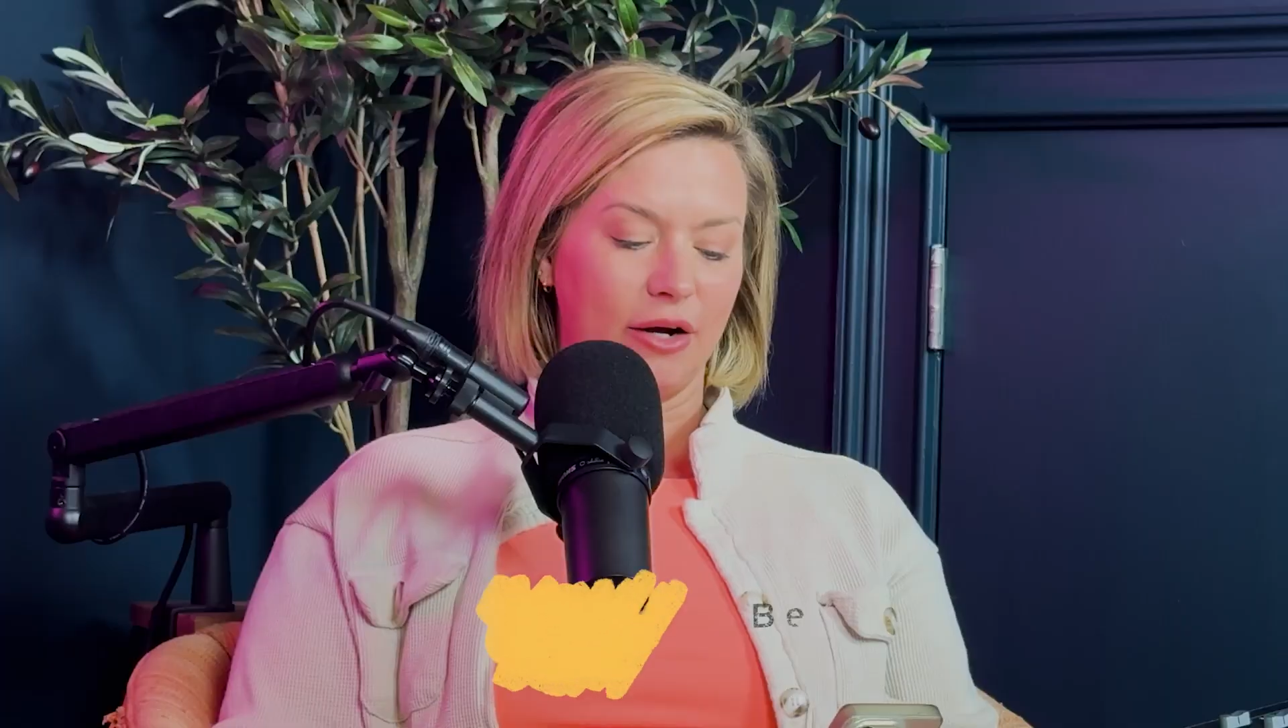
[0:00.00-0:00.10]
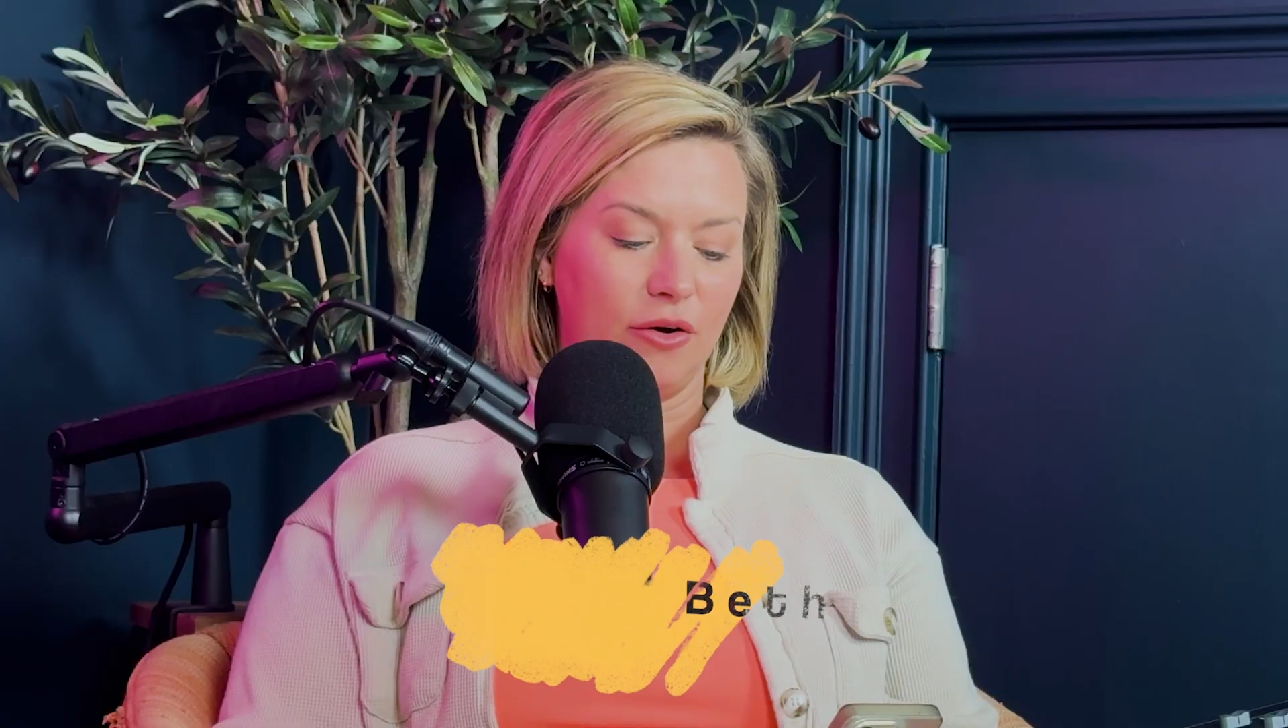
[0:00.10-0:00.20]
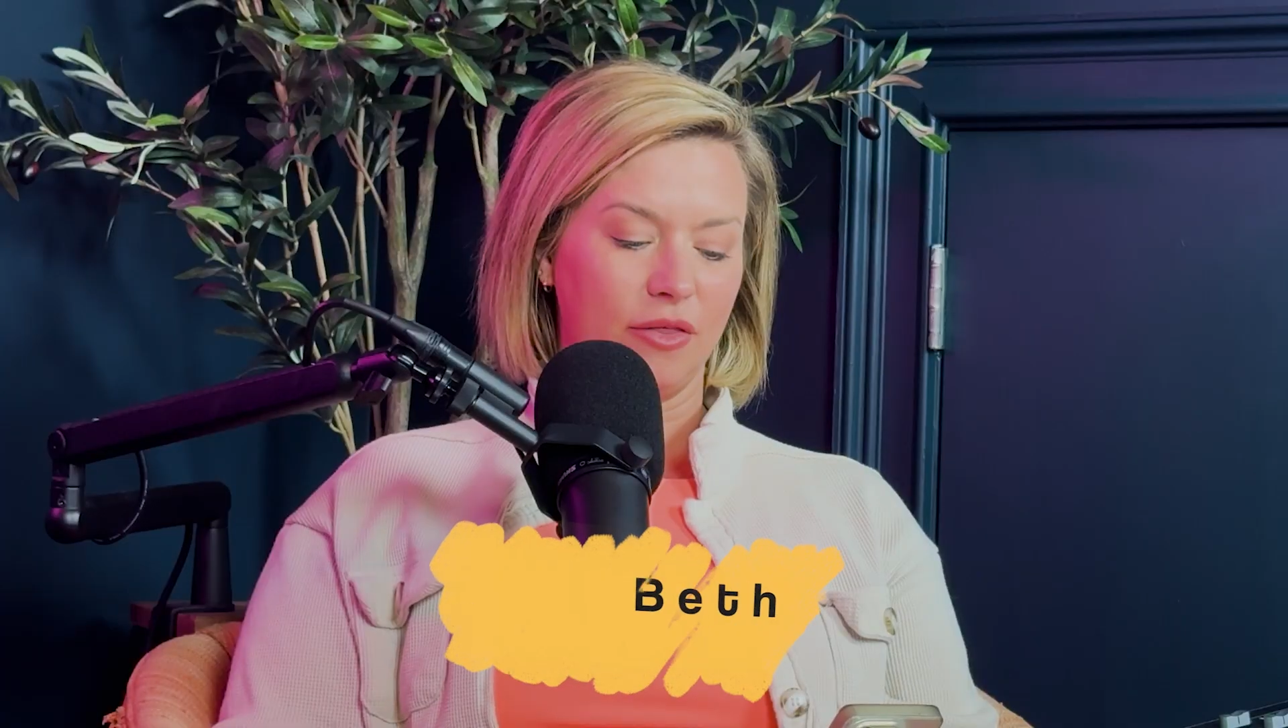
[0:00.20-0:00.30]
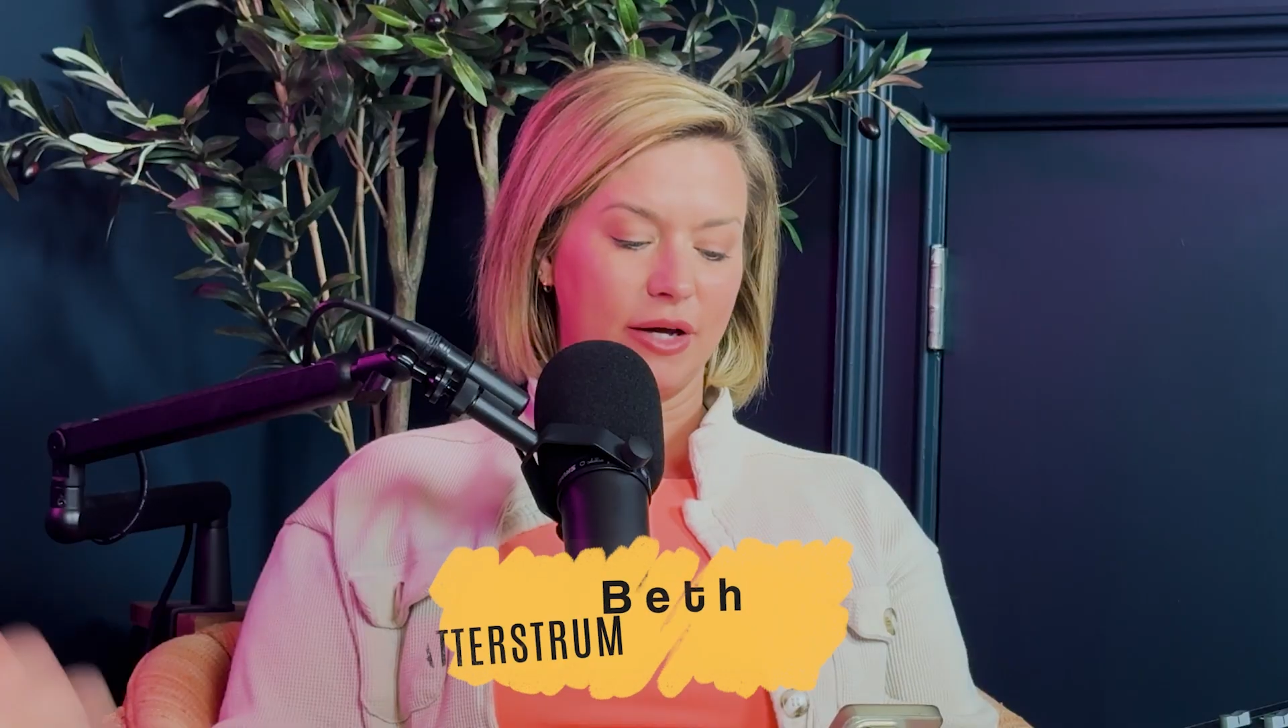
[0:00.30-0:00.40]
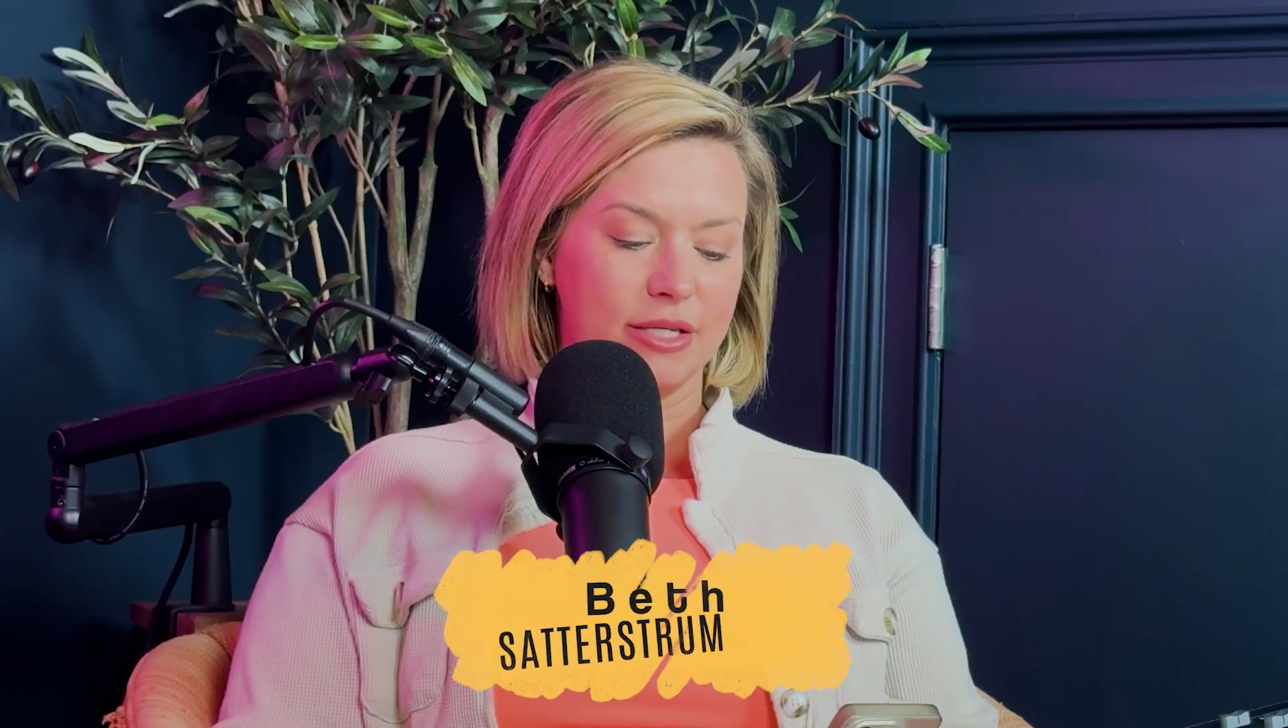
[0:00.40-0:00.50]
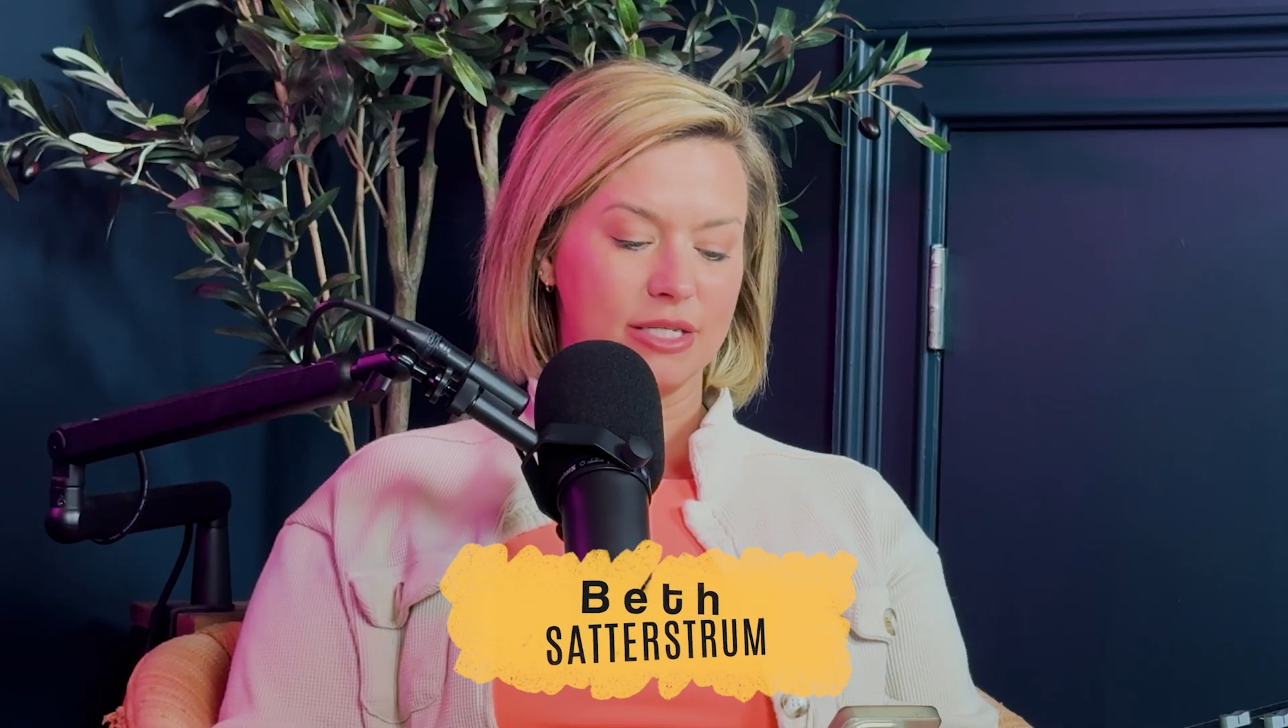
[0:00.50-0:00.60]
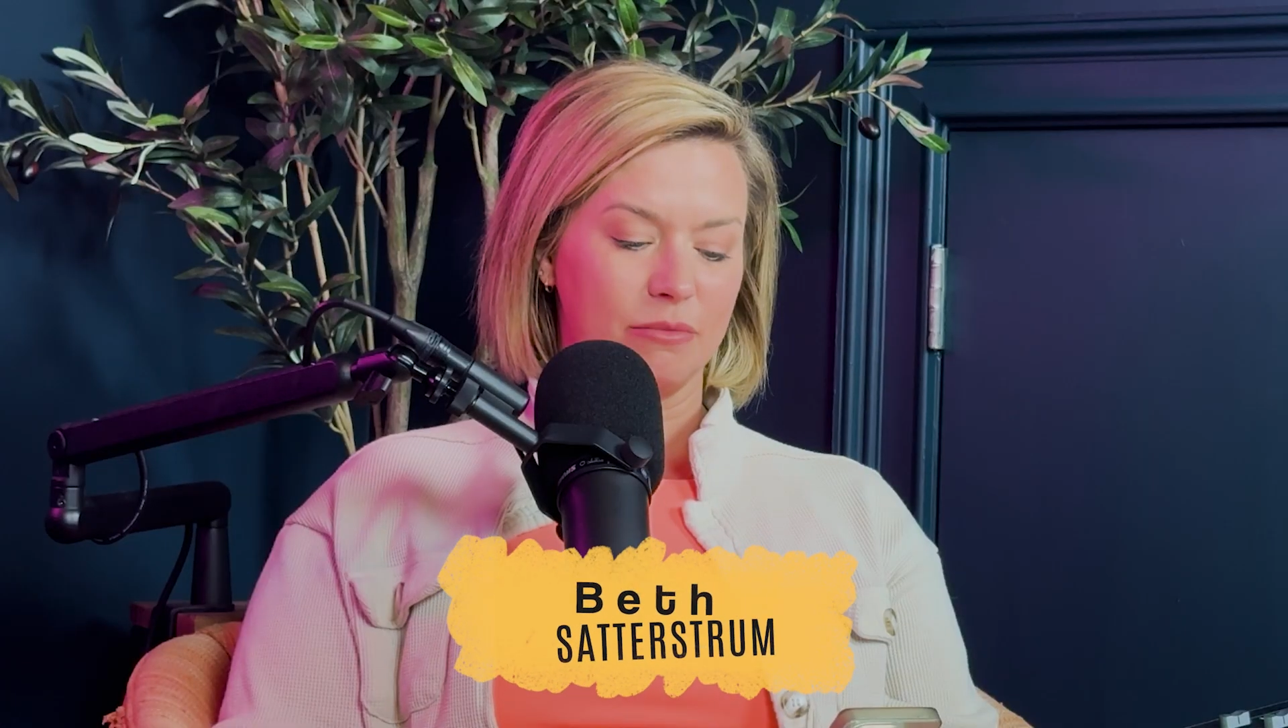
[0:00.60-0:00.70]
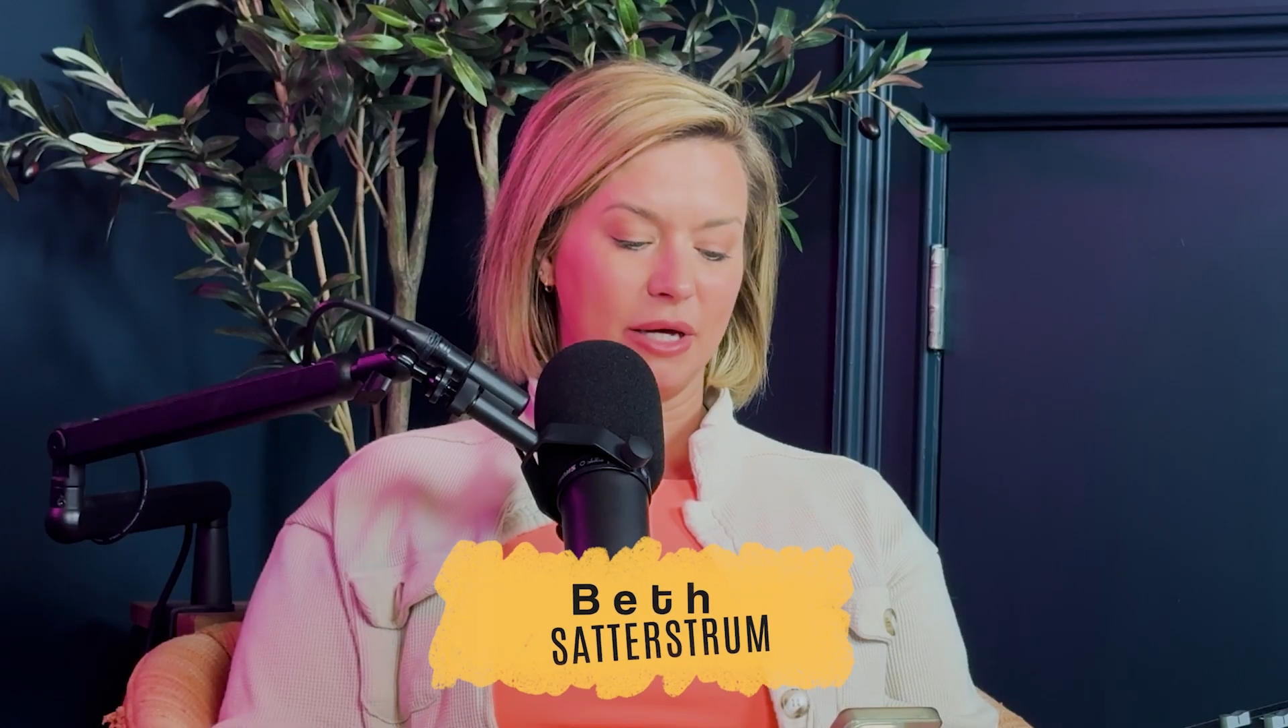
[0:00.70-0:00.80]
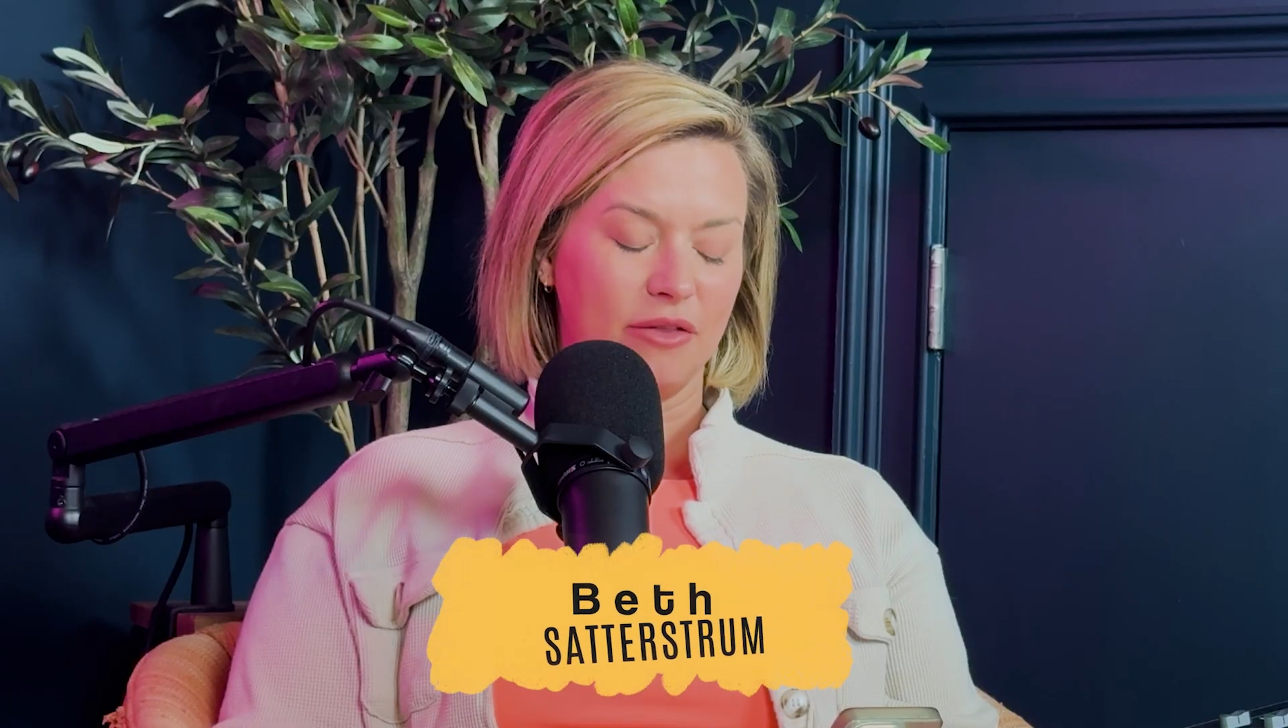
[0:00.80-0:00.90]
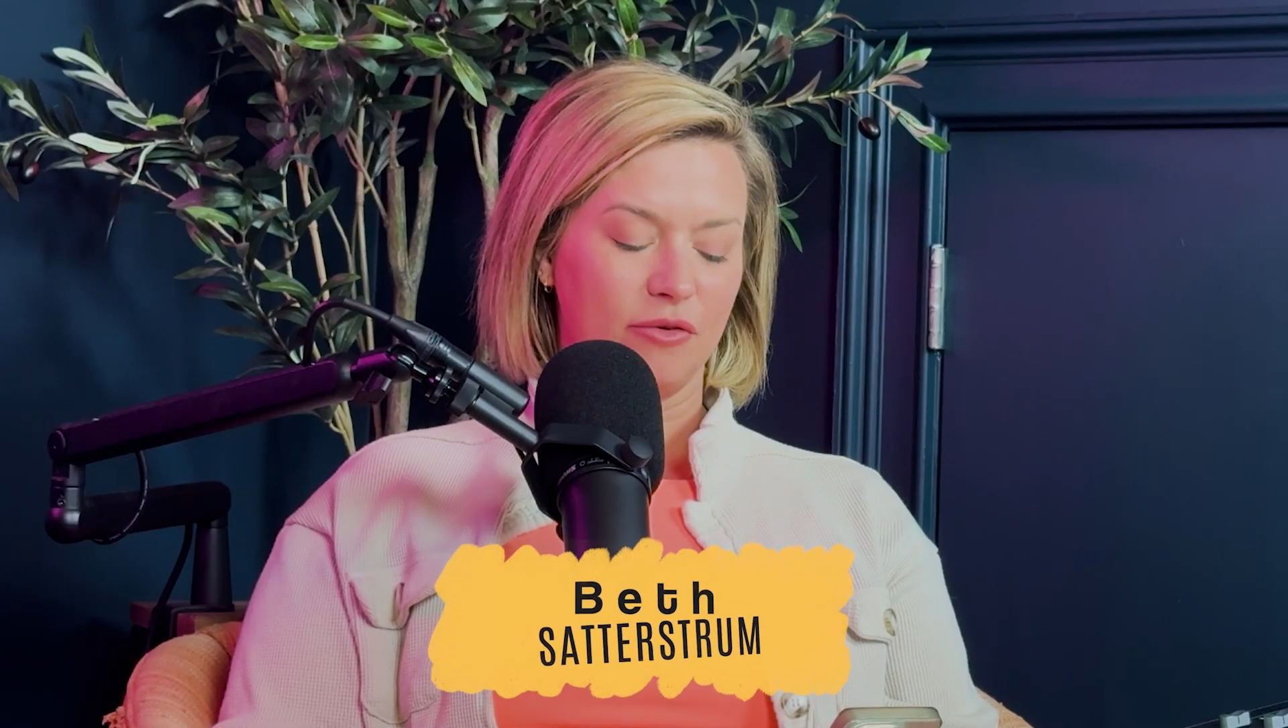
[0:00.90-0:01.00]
girl thanks to Beth